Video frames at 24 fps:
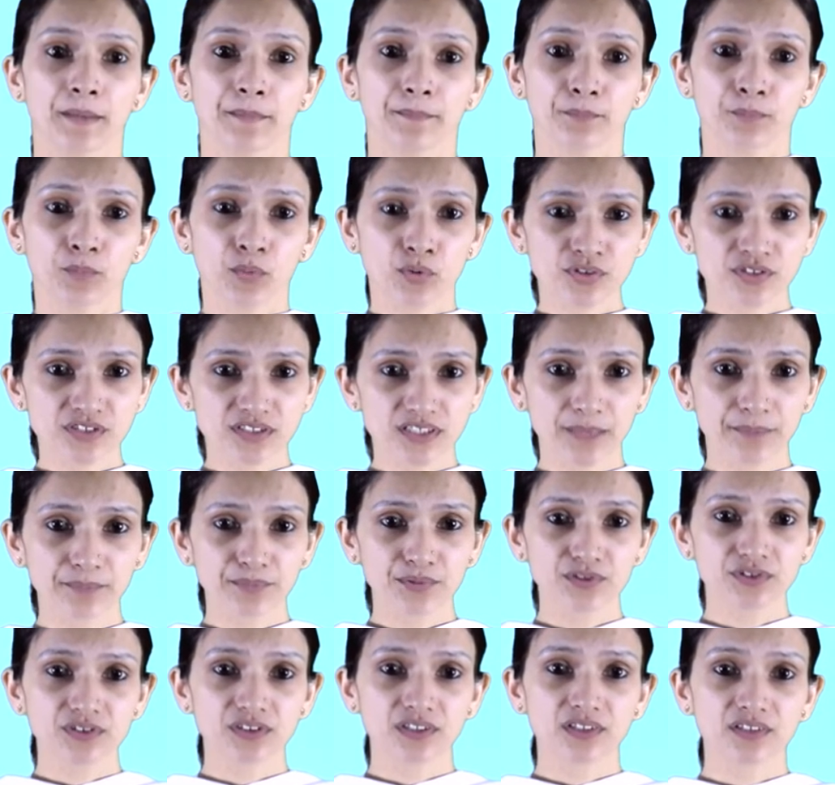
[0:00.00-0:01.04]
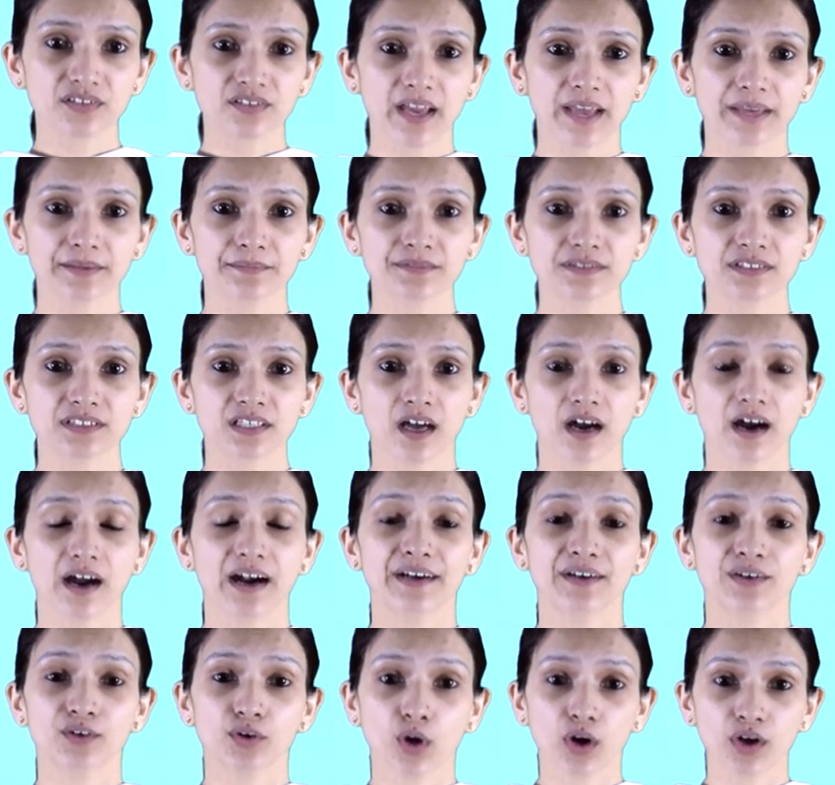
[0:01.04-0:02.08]
Most computer crimes are
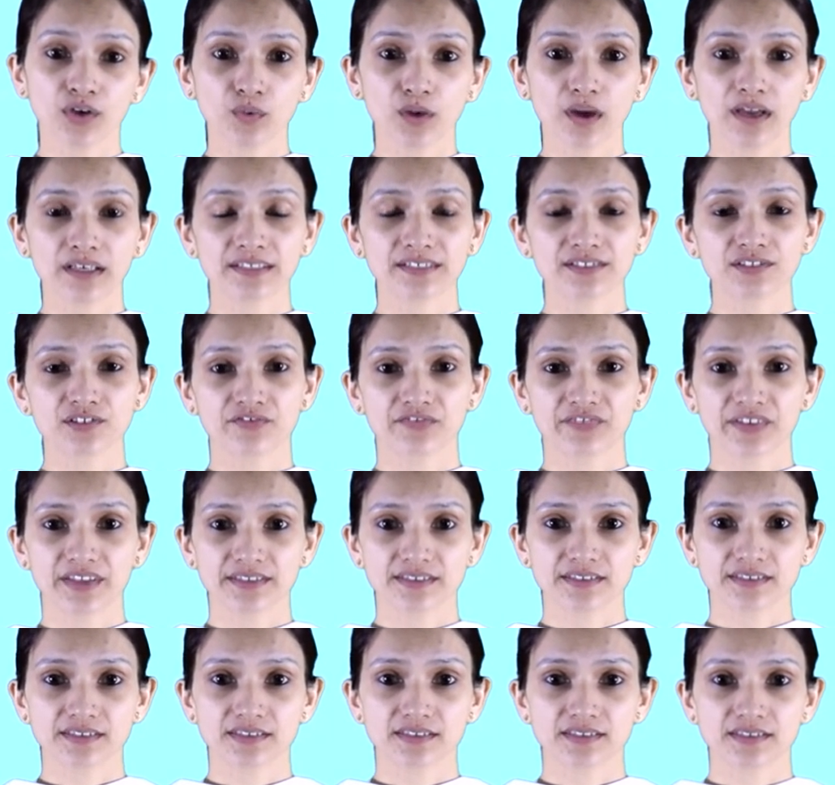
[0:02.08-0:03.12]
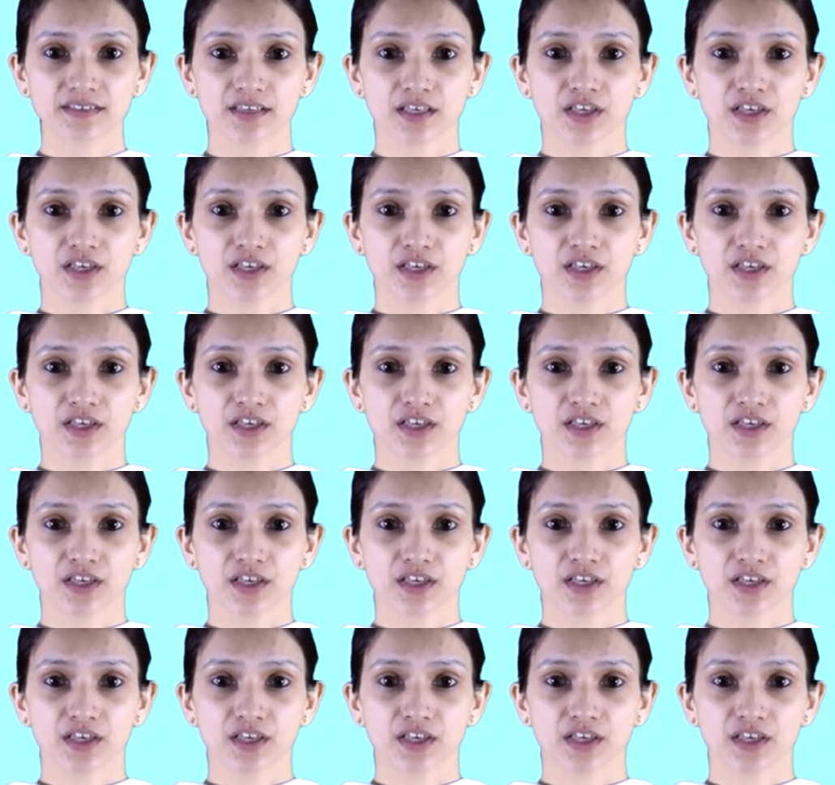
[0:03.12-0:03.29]
non-violent offenses